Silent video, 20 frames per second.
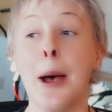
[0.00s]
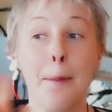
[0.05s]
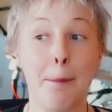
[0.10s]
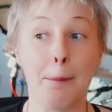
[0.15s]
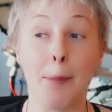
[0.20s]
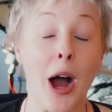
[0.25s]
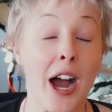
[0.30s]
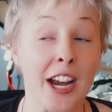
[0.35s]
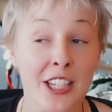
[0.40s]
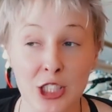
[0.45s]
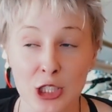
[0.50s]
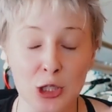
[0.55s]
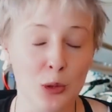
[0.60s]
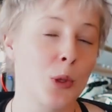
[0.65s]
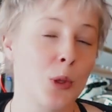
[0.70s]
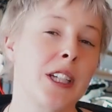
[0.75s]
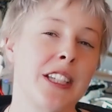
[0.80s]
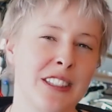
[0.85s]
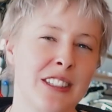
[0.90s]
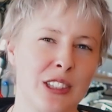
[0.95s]
But I just
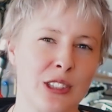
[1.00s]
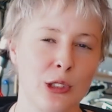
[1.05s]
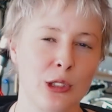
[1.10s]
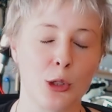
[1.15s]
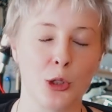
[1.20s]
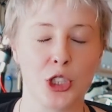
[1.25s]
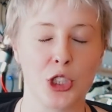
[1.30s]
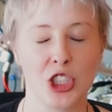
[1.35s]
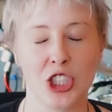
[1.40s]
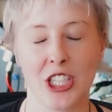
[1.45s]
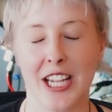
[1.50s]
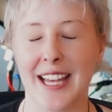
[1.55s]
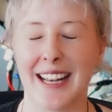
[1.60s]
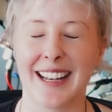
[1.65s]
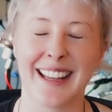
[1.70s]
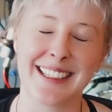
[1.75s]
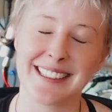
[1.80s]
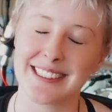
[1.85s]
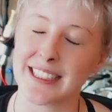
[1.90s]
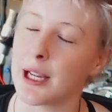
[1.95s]
wanted to sort of share, like
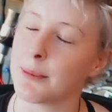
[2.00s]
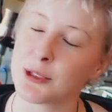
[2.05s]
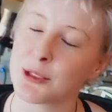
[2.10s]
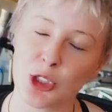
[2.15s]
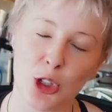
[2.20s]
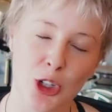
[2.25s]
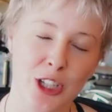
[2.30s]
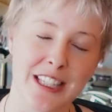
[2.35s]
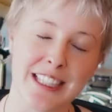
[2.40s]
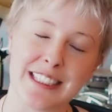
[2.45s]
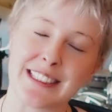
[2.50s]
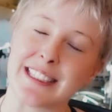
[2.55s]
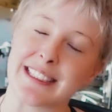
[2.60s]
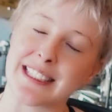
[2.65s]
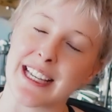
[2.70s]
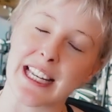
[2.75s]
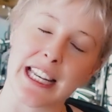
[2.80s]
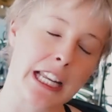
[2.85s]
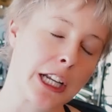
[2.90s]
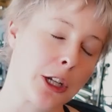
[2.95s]
I said, I'm sorry this is a
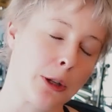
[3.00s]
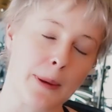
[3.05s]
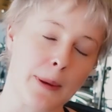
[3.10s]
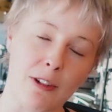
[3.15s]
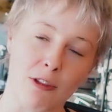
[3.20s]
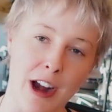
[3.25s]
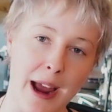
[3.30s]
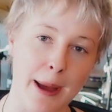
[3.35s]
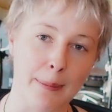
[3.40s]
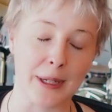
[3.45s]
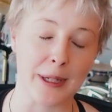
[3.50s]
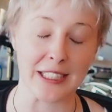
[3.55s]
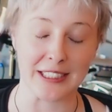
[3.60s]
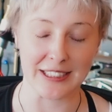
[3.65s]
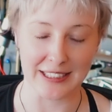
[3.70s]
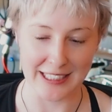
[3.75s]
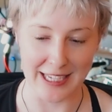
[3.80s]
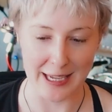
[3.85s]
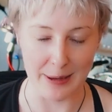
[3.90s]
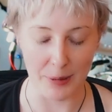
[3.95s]
little bit rambly
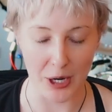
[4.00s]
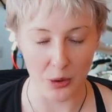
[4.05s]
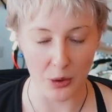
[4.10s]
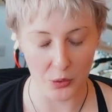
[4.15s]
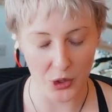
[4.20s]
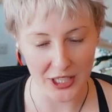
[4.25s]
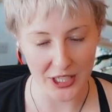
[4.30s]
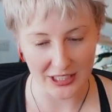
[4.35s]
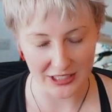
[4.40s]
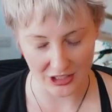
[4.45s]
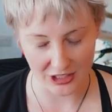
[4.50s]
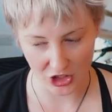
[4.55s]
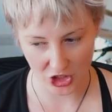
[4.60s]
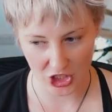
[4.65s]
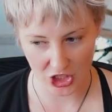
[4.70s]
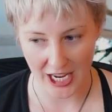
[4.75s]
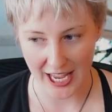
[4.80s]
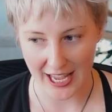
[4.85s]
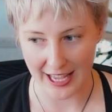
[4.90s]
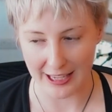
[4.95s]
today, but I wanted to
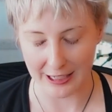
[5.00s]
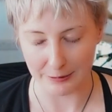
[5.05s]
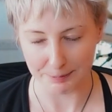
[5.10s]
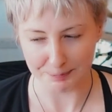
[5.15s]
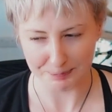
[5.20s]
share